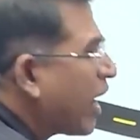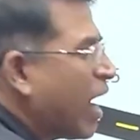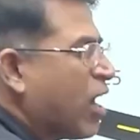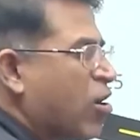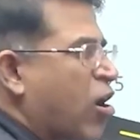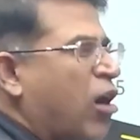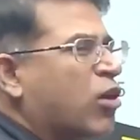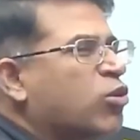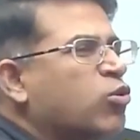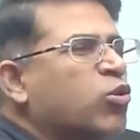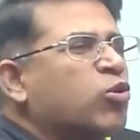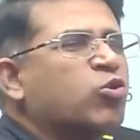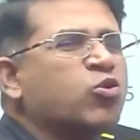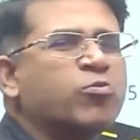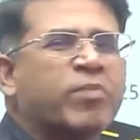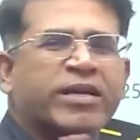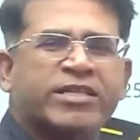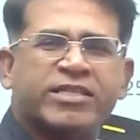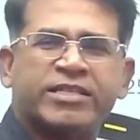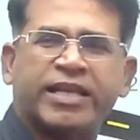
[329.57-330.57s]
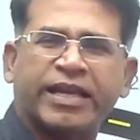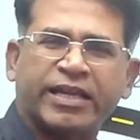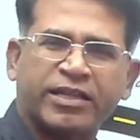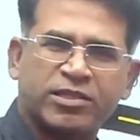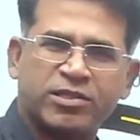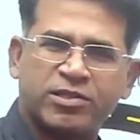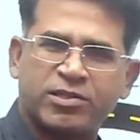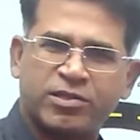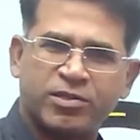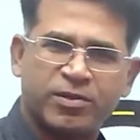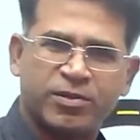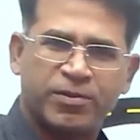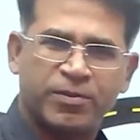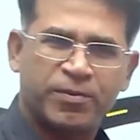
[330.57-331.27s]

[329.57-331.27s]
cannot do too much things.